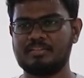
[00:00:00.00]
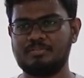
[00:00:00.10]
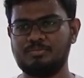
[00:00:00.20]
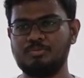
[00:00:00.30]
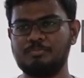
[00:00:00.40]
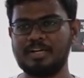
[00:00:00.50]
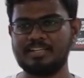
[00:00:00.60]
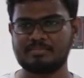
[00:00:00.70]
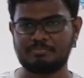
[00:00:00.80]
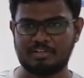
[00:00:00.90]
who
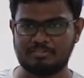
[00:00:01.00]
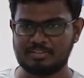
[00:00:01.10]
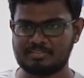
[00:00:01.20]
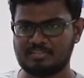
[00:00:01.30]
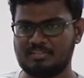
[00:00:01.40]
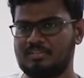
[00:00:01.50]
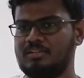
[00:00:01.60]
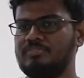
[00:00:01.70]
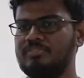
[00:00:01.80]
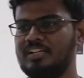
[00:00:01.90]
buys flowers
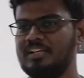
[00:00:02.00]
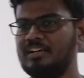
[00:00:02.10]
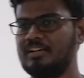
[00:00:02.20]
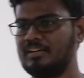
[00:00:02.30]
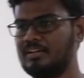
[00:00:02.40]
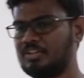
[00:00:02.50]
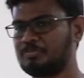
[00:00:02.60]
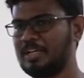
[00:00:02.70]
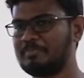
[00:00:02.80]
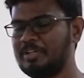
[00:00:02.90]
often are
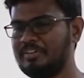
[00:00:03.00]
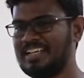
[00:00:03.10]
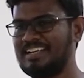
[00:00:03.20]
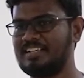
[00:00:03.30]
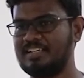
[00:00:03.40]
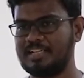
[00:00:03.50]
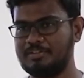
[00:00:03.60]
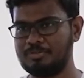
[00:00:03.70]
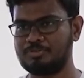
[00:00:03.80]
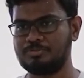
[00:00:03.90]
split between Android and
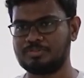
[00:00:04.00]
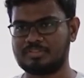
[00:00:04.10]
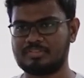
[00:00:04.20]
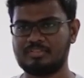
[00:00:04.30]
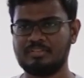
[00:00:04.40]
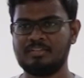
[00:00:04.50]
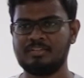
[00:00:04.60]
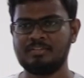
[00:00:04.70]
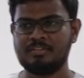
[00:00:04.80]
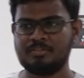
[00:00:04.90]
iOS users.
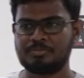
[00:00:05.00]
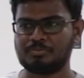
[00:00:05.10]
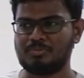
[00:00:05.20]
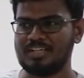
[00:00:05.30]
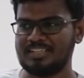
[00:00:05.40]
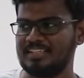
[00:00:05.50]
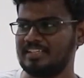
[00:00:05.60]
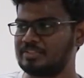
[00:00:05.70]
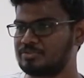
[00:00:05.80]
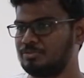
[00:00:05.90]
So what he
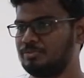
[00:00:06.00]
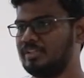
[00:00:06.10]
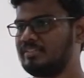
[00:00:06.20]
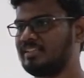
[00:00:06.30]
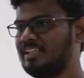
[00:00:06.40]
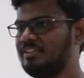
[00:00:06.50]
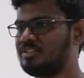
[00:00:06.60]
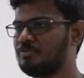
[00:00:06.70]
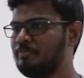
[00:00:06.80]
needs to do is he needs to